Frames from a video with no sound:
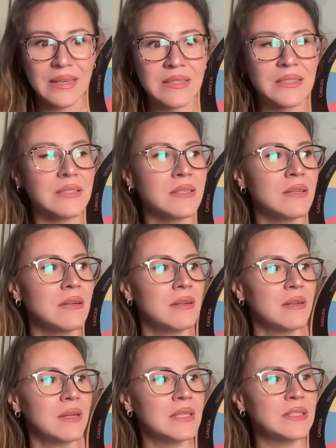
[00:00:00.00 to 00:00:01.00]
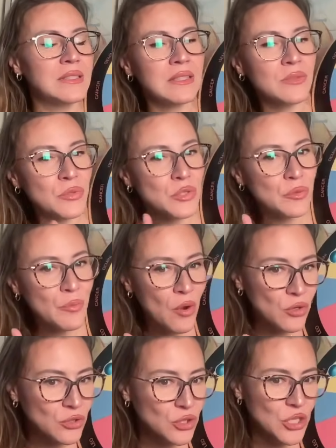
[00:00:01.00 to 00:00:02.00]
as it was
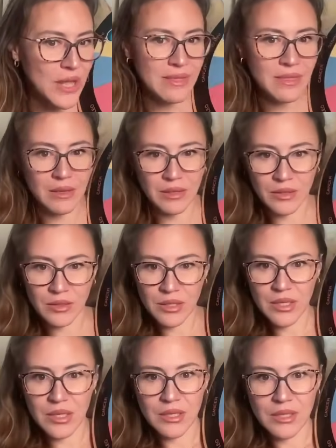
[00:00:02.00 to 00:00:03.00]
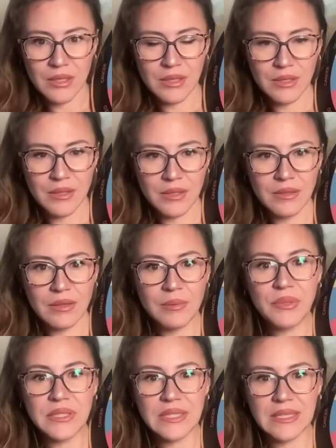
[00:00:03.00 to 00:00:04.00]
more gentle, the
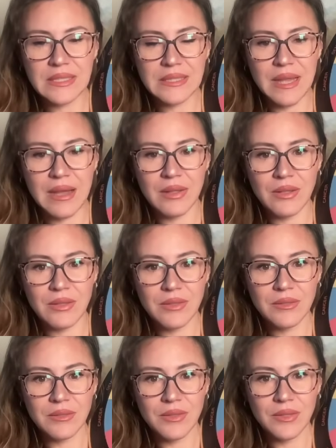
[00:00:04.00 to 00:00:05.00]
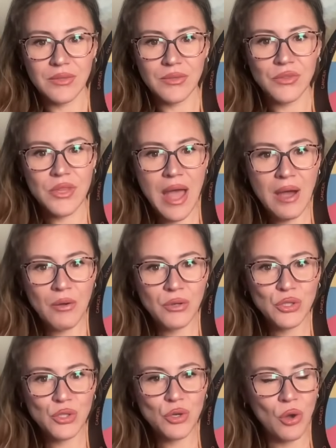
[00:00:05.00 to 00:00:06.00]
bisextile. Now
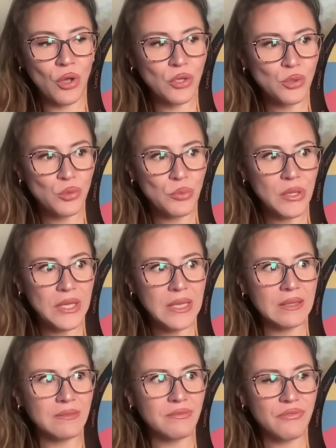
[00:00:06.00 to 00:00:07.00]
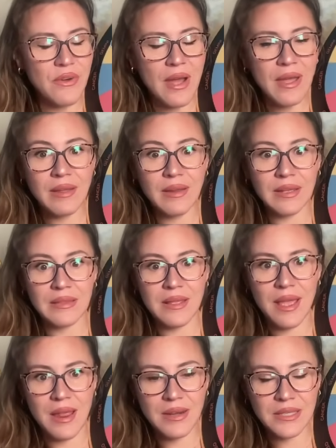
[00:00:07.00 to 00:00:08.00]
it's going to be in fire and
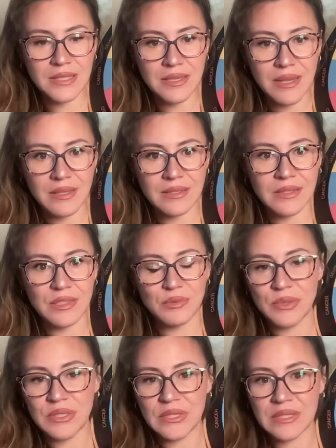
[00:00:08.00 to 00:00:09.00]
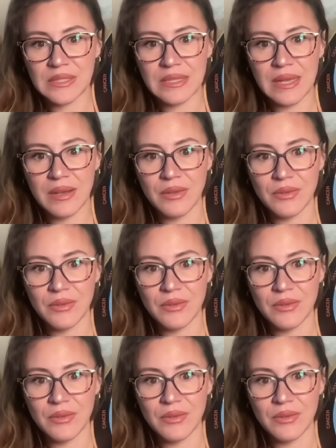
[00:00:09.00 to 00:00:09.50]
air signs, this bisextile.